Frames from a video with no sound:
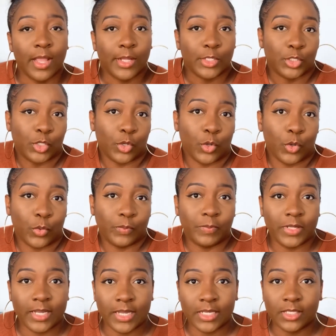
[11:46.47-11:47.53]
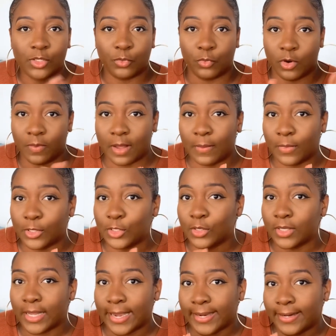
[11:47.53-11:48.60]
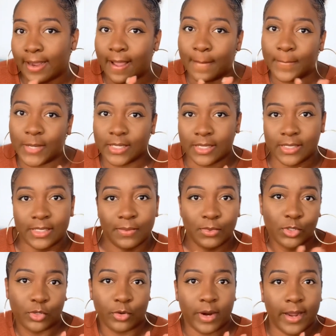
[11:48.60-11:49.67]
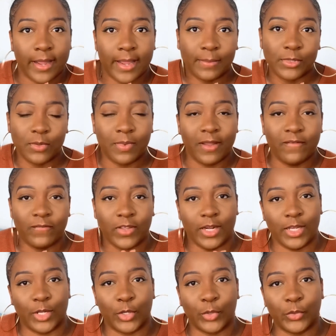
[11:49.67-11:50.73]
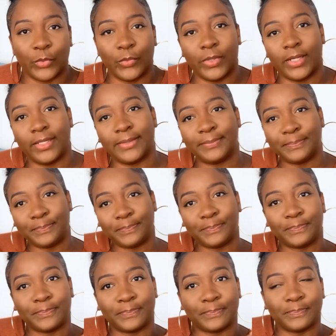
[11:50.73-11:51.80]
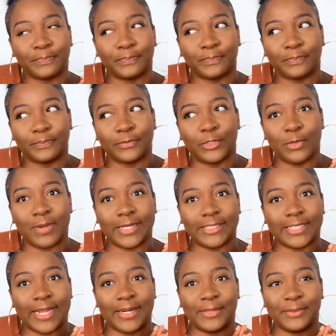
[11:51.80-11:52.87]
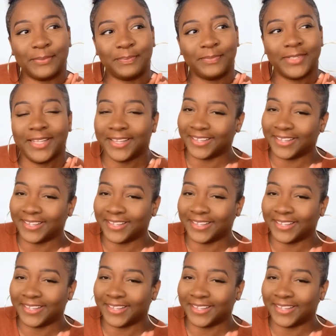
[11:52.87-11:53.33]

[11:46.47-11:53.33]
So please remember to like, comment, and subscribe to my video, to my channel,